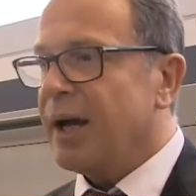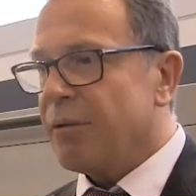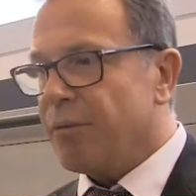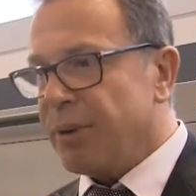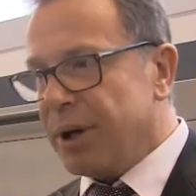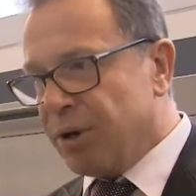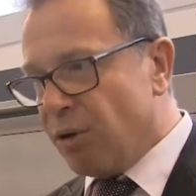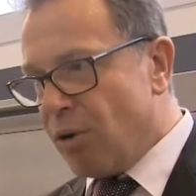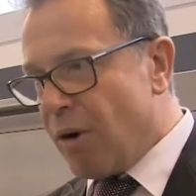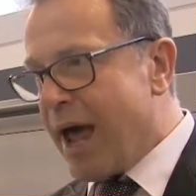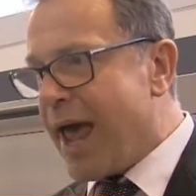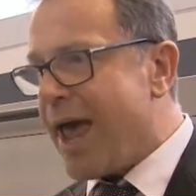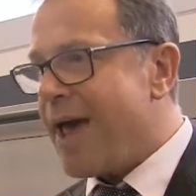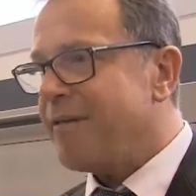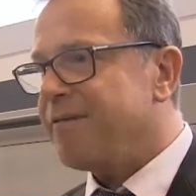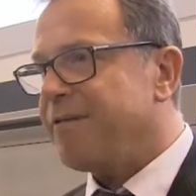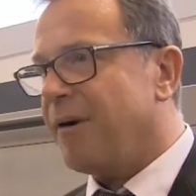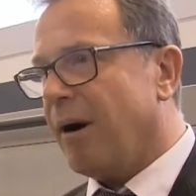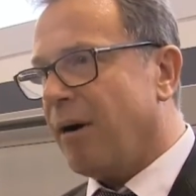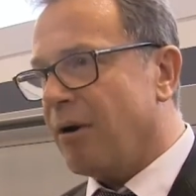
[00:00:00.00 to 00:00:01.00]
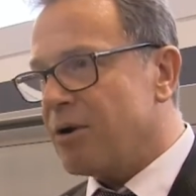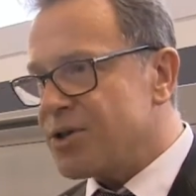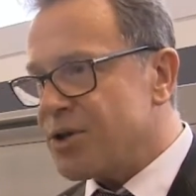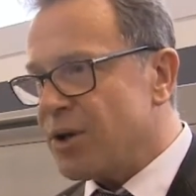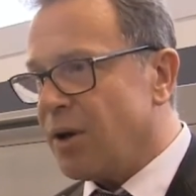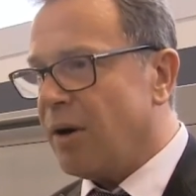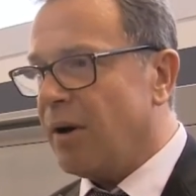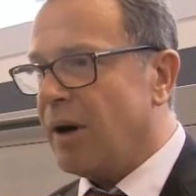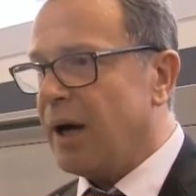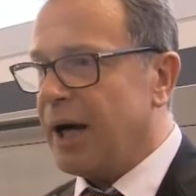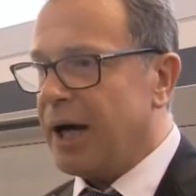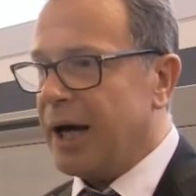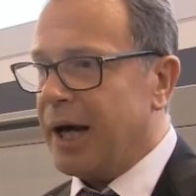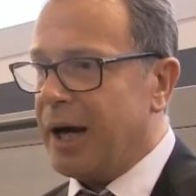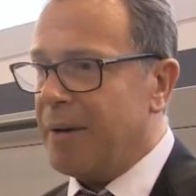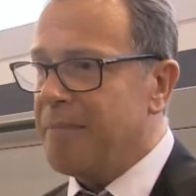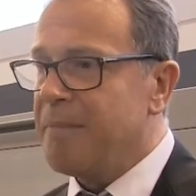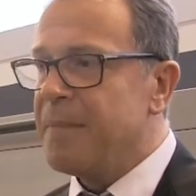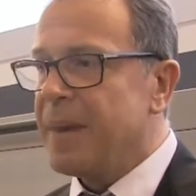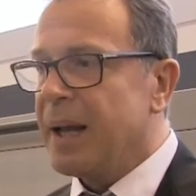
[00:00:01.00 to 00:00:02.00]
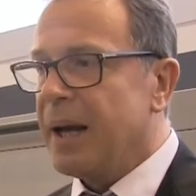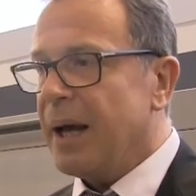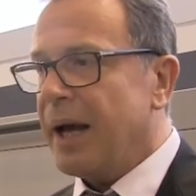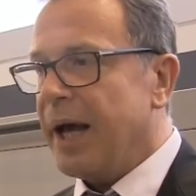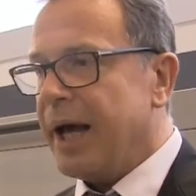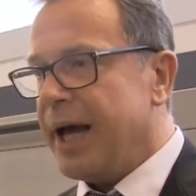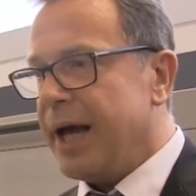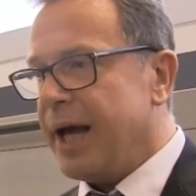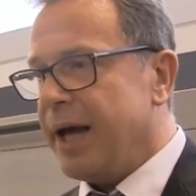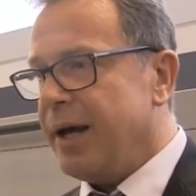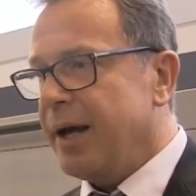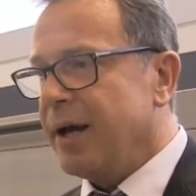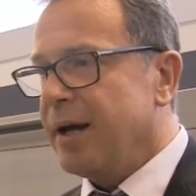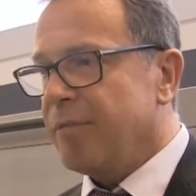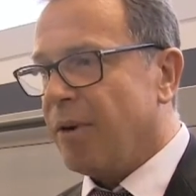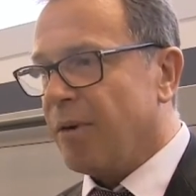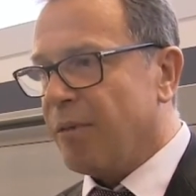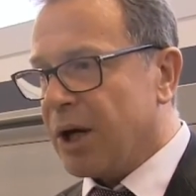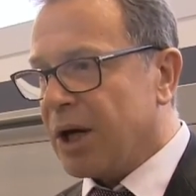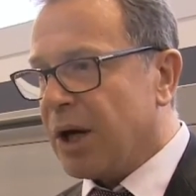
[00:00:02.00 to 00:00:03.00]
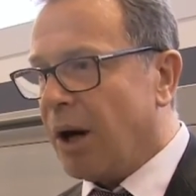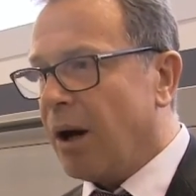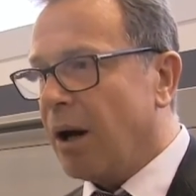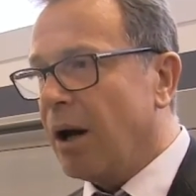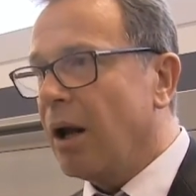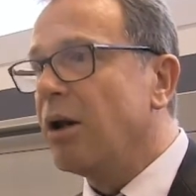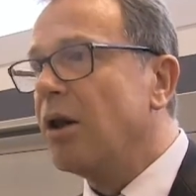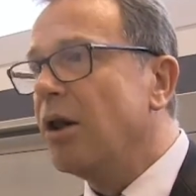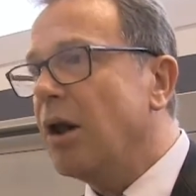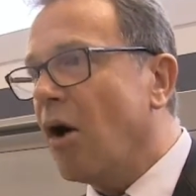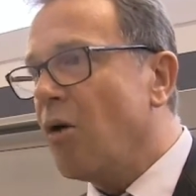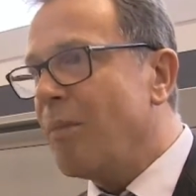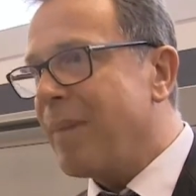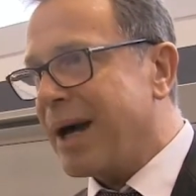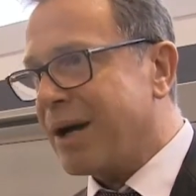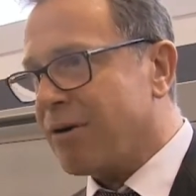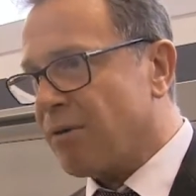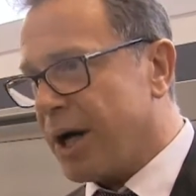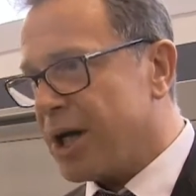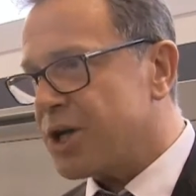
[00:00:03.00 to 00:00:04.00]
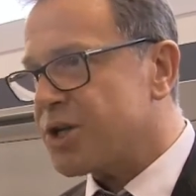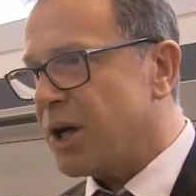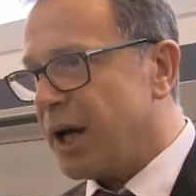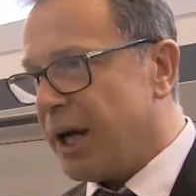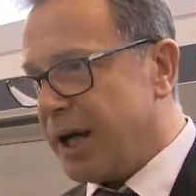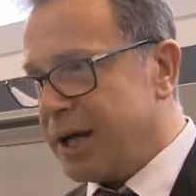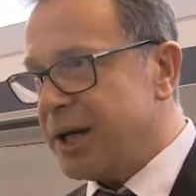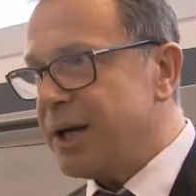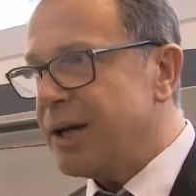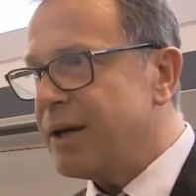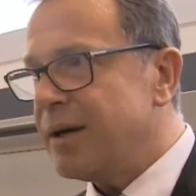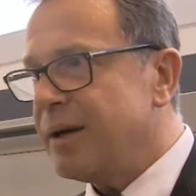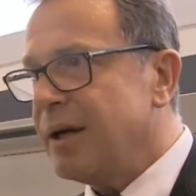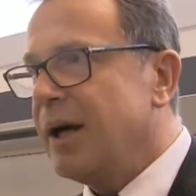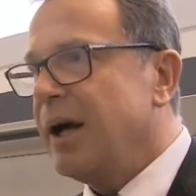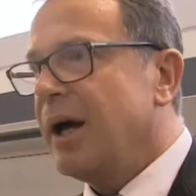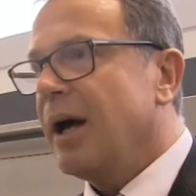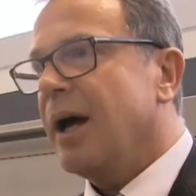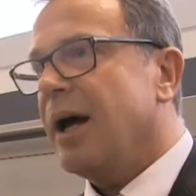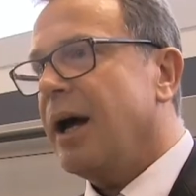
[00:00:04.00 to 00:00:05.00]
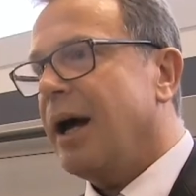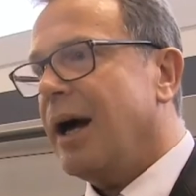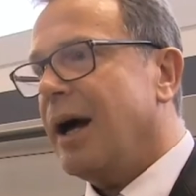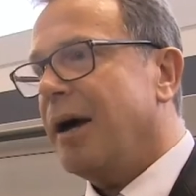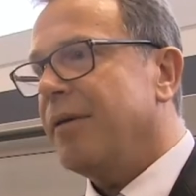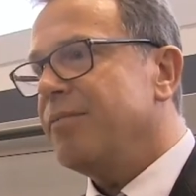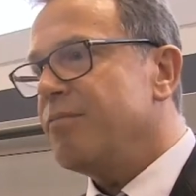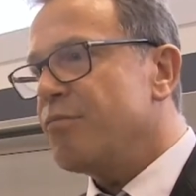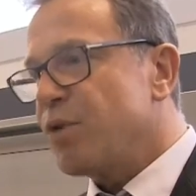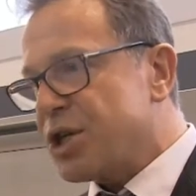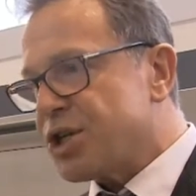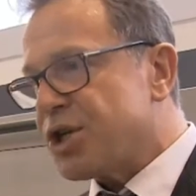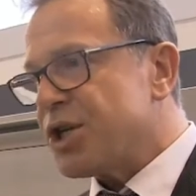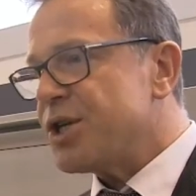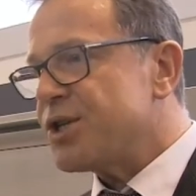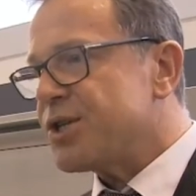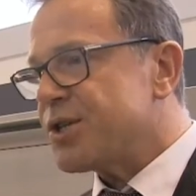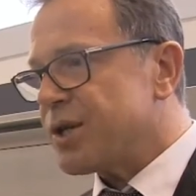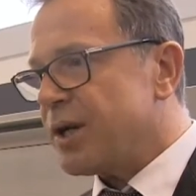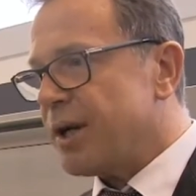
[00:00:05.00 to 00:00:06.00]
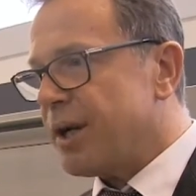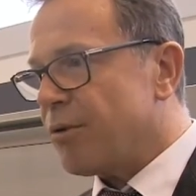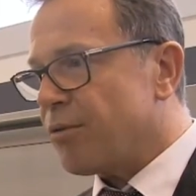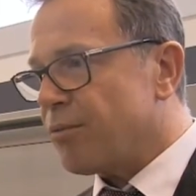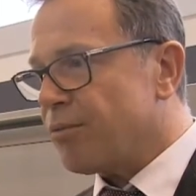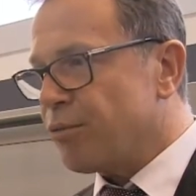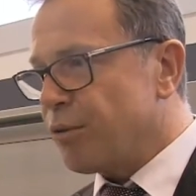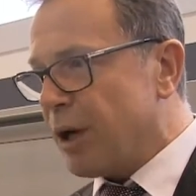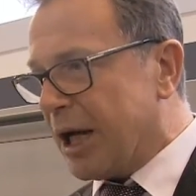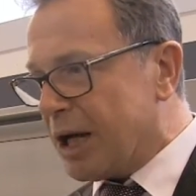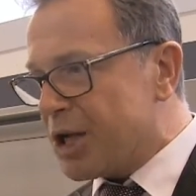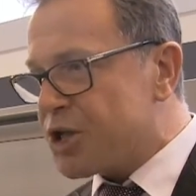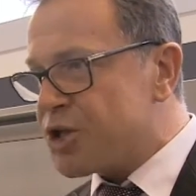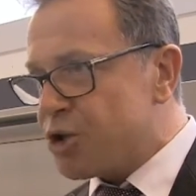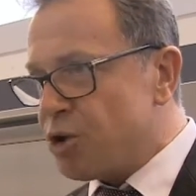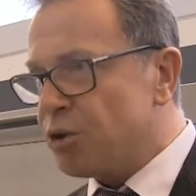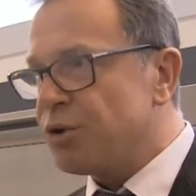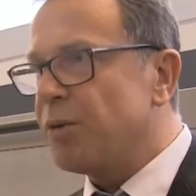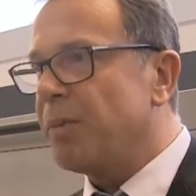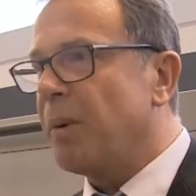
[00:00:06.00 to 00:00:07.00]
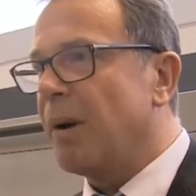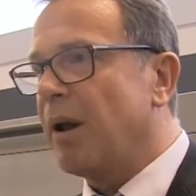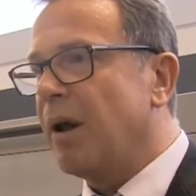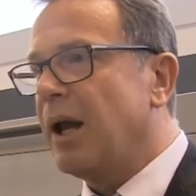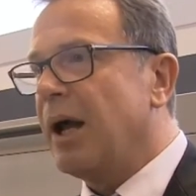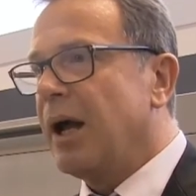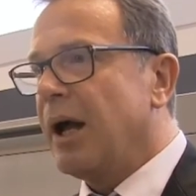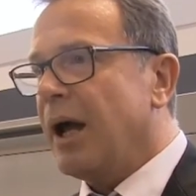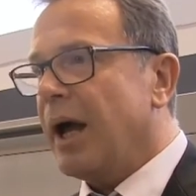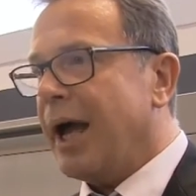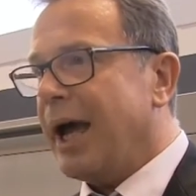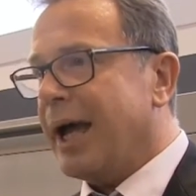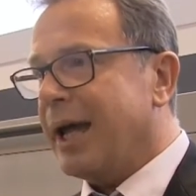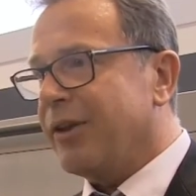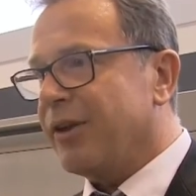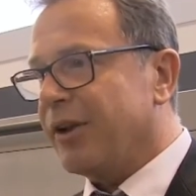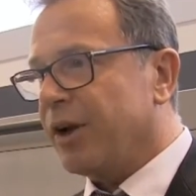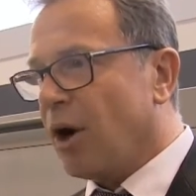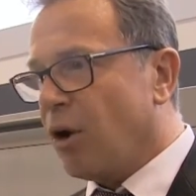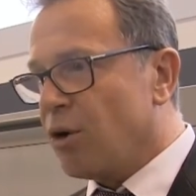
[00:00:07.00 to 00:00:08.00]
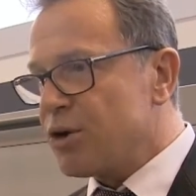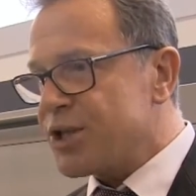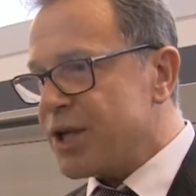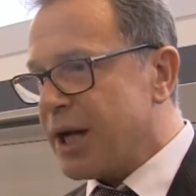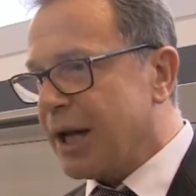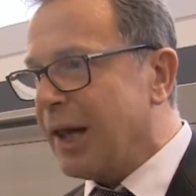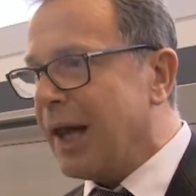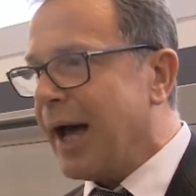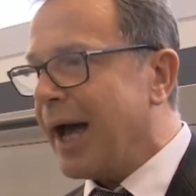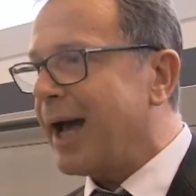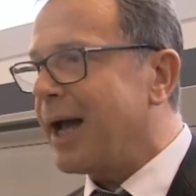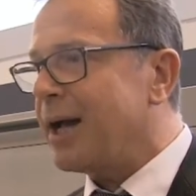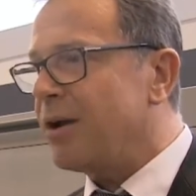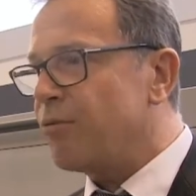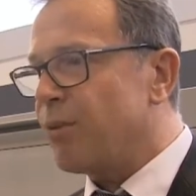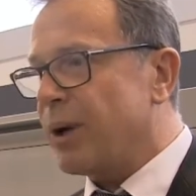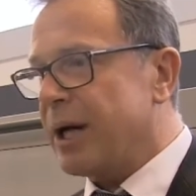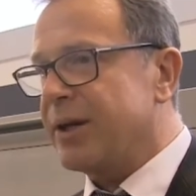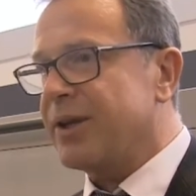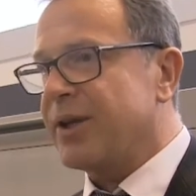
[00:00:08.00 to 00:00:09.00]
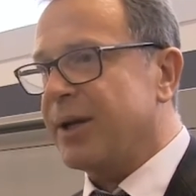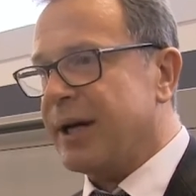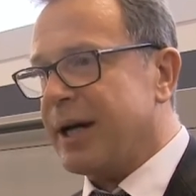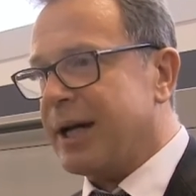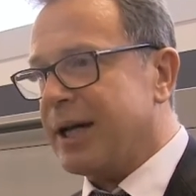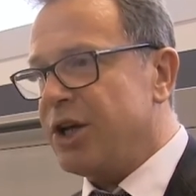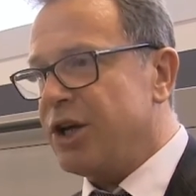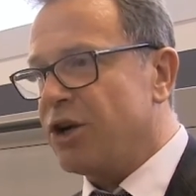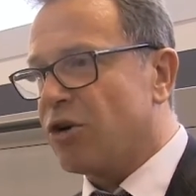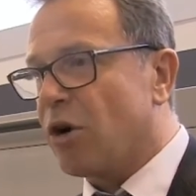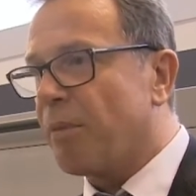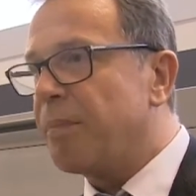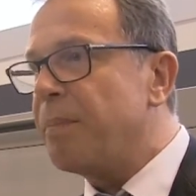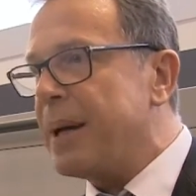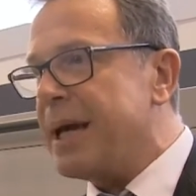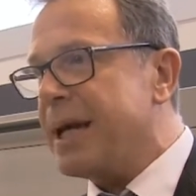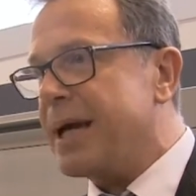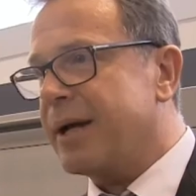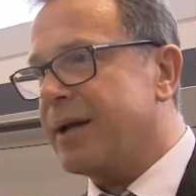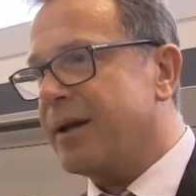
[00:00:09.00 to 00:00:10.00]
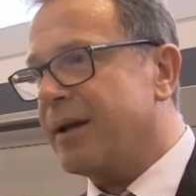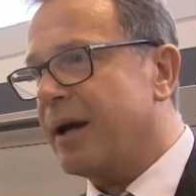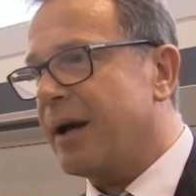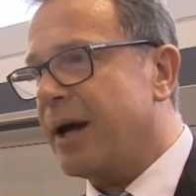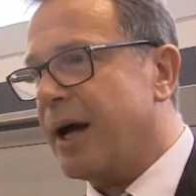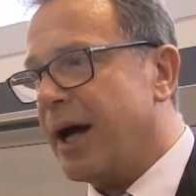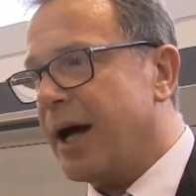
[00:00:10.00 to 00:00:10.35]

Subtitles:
We do have also what we call low migration ink, which is really suitable and goes in line with the European